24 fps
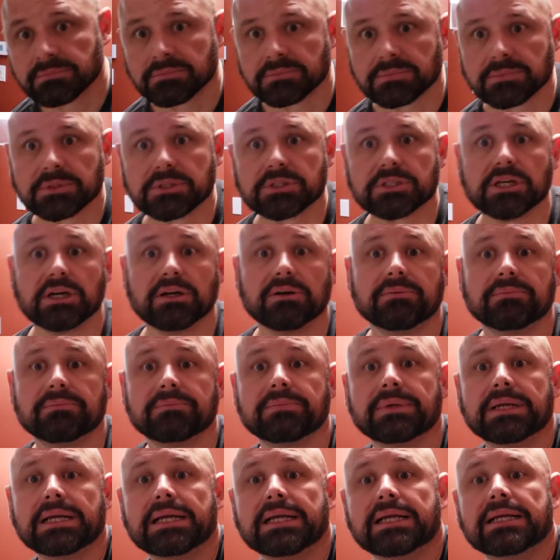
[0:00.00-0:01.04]
so
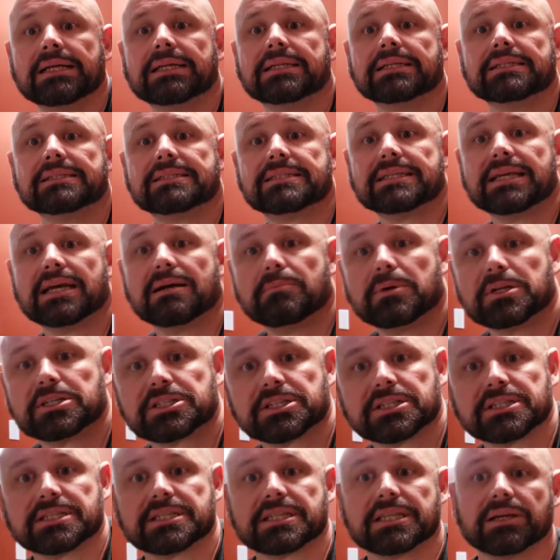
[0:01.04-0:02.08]
let's see how much
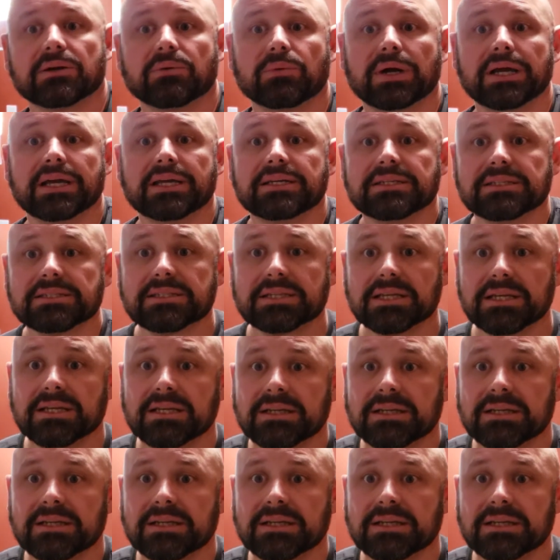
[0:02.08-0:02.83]
this thing weighs.